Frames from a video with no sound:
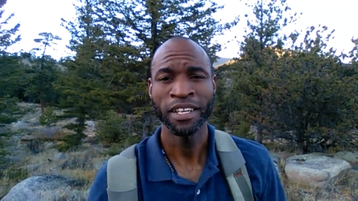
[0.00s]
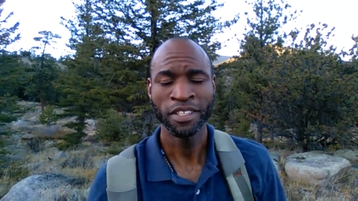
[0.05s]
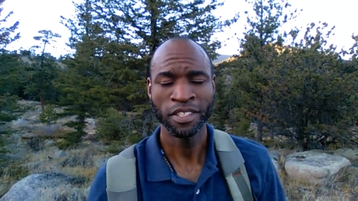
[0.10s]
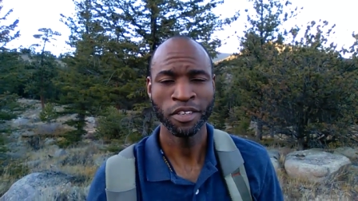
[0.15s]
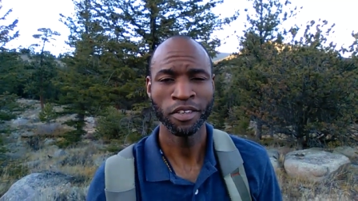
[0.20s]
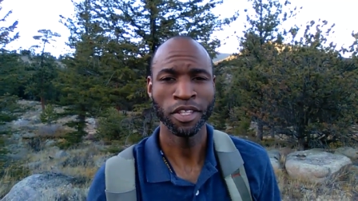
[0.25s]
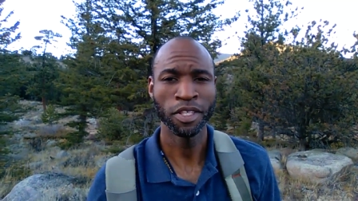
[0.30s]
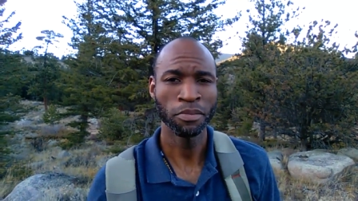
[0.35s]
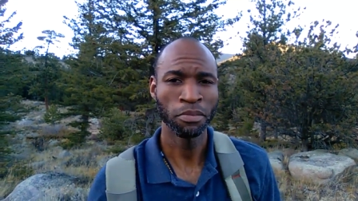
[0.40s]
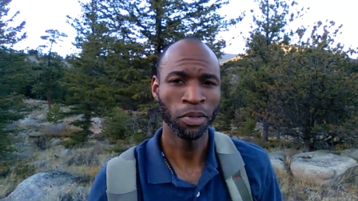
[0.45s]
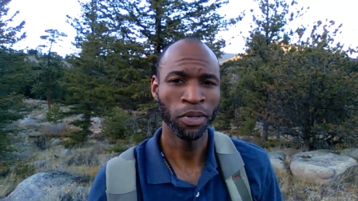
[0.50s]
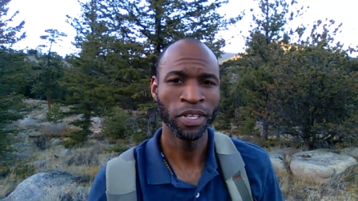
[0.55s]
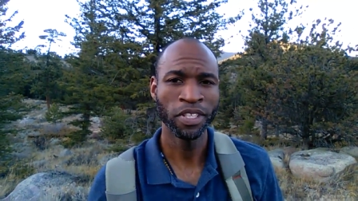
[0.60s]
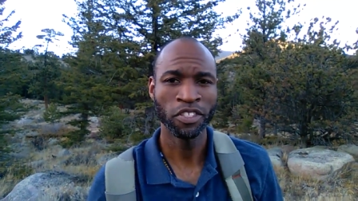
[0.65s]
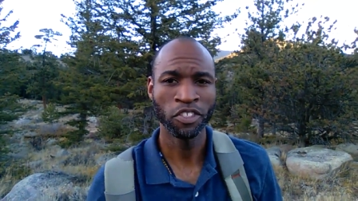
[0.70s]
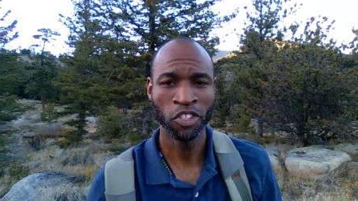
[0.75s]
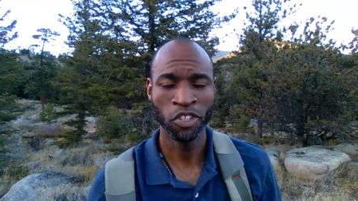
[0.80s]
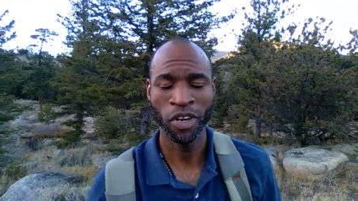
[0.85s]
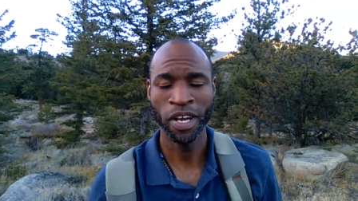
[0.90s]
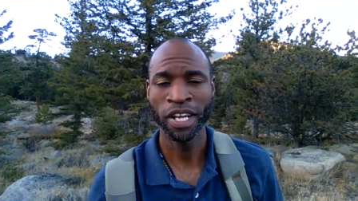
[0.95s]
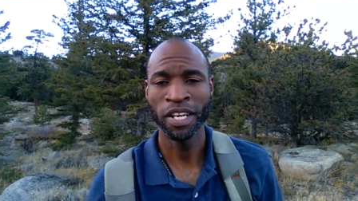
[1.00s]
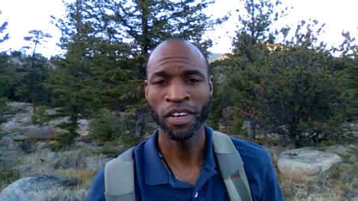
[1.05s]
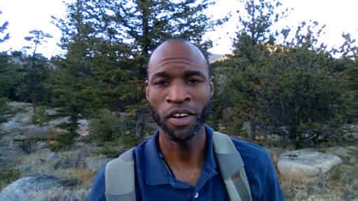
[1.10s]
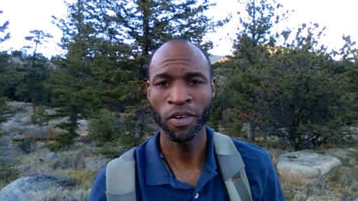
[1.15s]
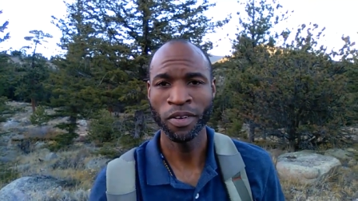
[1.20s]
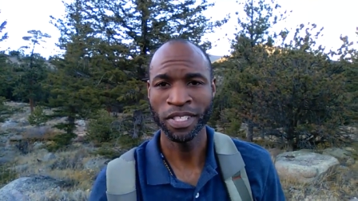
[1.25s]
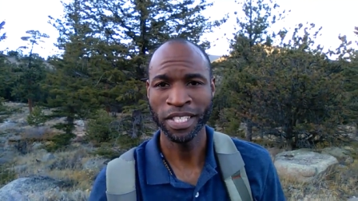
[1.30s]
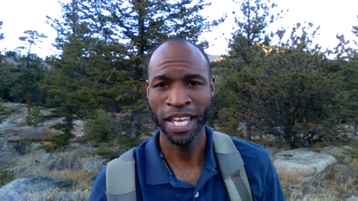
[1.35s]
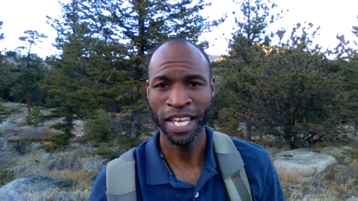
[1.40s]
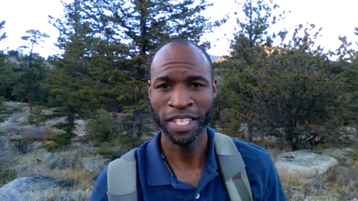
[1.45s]
So the employees are trained to
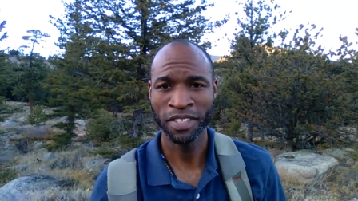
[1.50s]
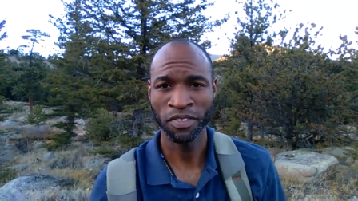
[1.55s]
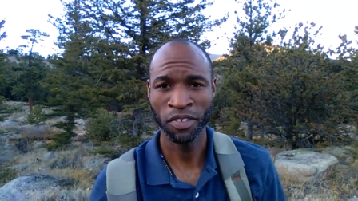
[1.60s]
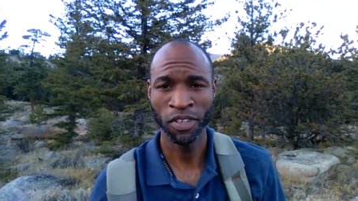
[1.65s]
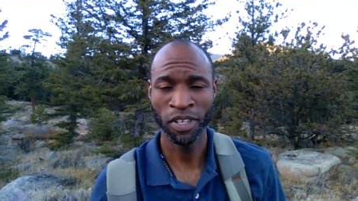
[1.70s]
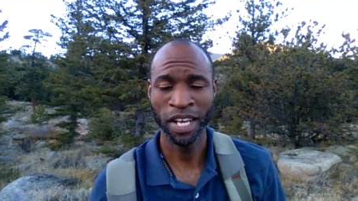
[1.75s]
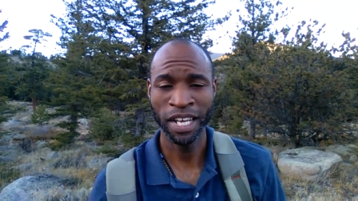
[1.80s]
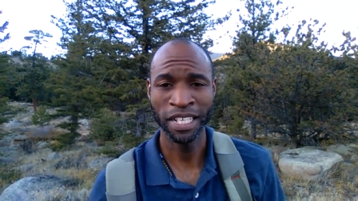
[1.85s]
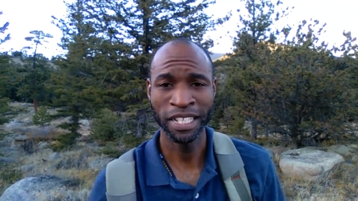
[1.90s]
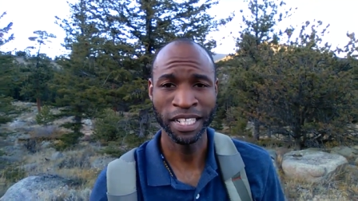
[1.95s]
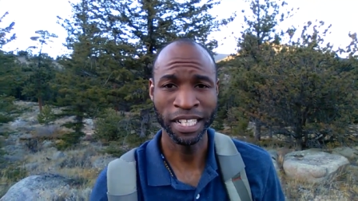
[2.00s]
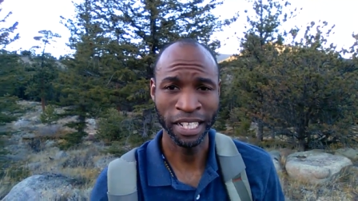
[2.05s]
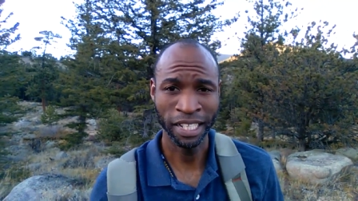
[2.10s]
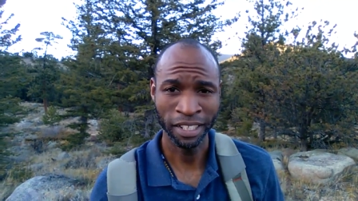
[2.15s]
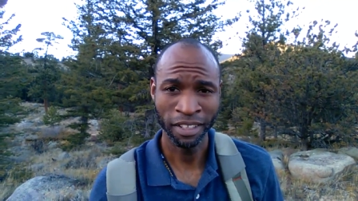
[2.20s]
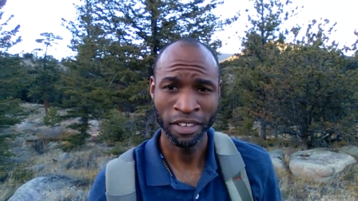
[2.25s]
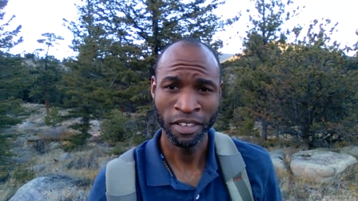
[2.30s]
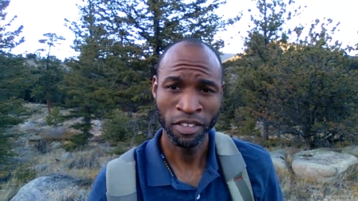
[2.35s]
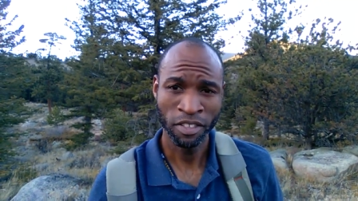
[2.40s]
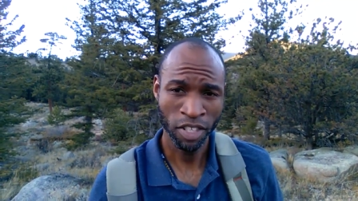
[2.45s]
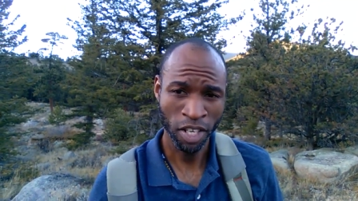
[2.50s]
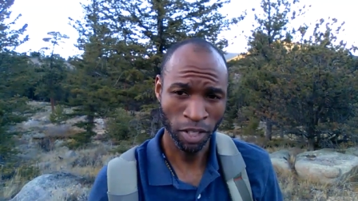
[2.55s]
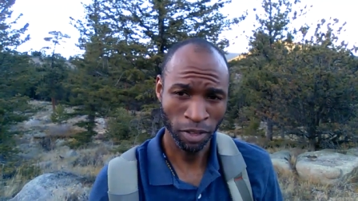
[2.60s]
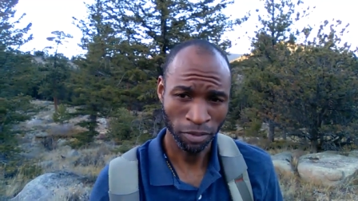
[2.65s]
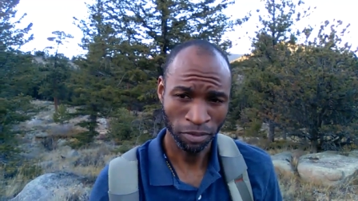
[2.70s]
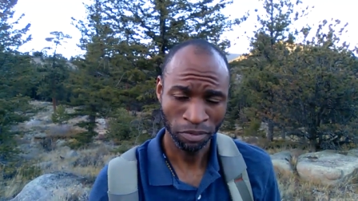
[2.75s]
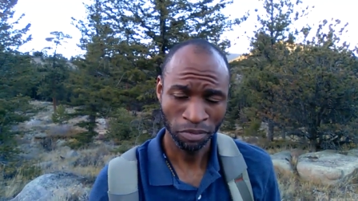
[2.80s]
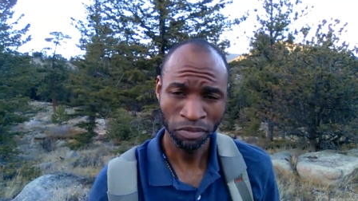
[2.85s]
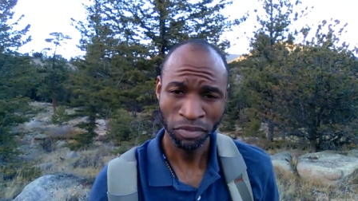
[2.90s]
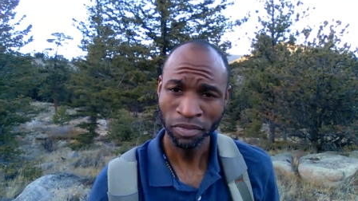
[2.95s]
always ask for an ID. So